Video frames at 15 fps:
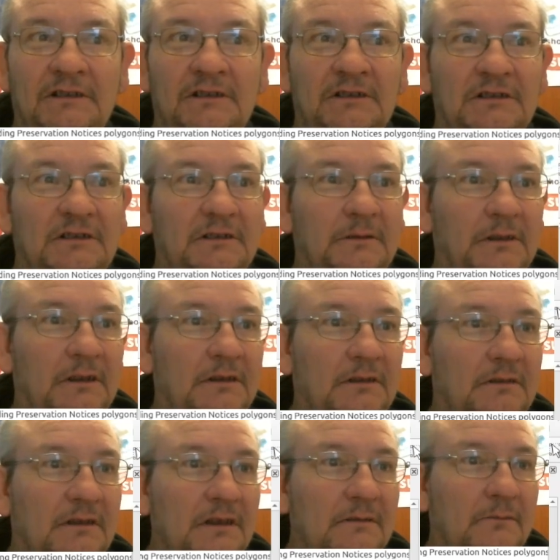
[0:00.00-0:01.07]
There we go.
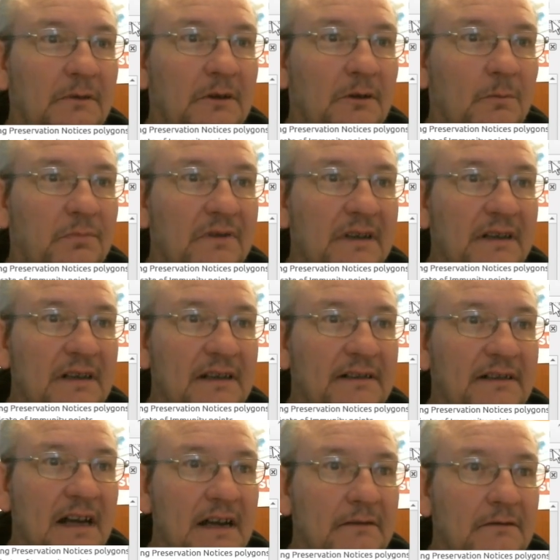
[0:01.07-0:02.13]
Now we've got to bring that
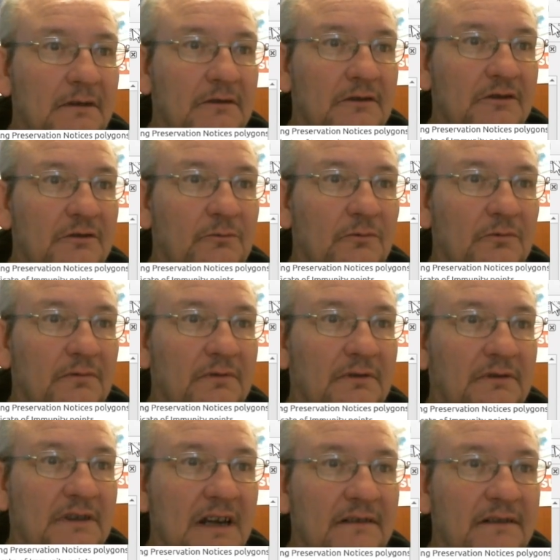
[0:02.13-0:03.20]
down to
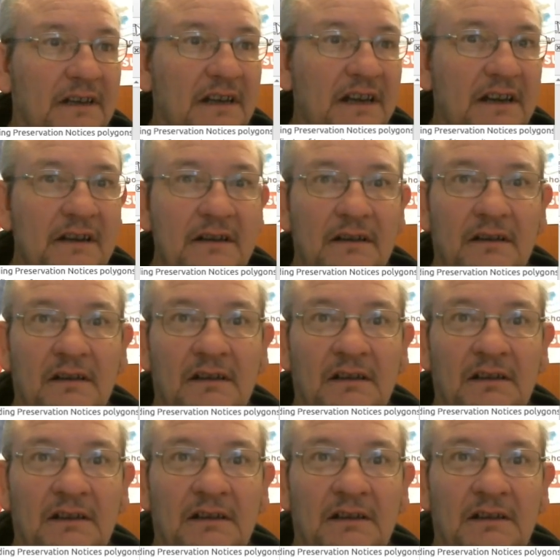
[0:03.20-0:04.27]
down here,
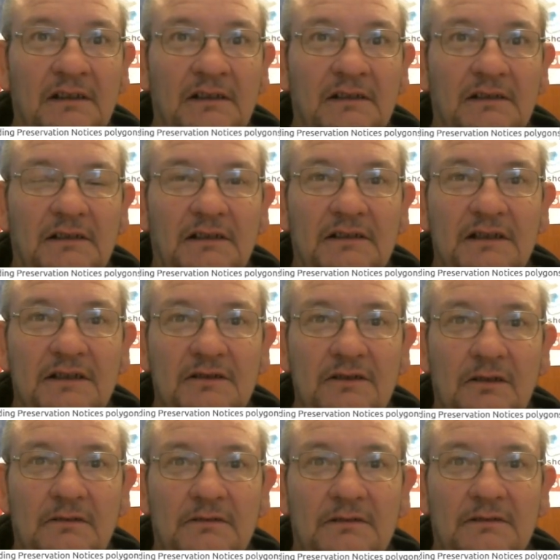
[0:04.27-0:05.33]
and the stop
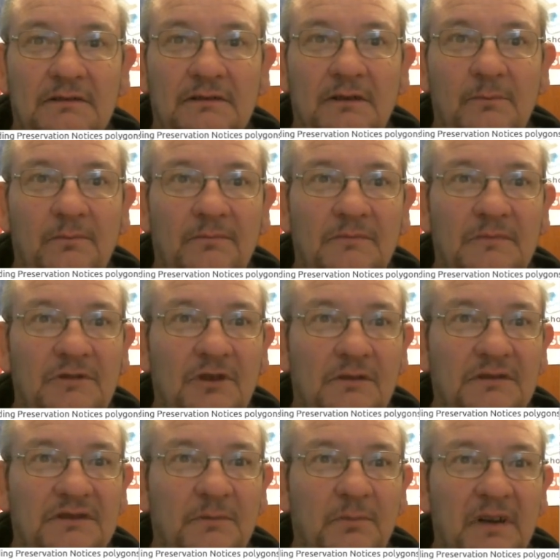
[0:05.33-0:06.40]
dots
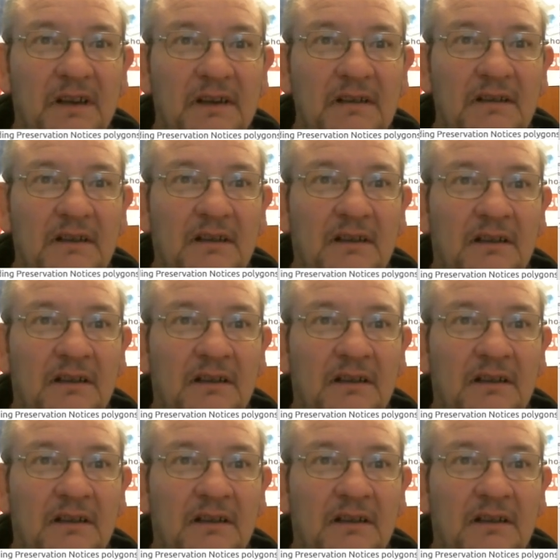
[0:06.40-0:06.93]
appear.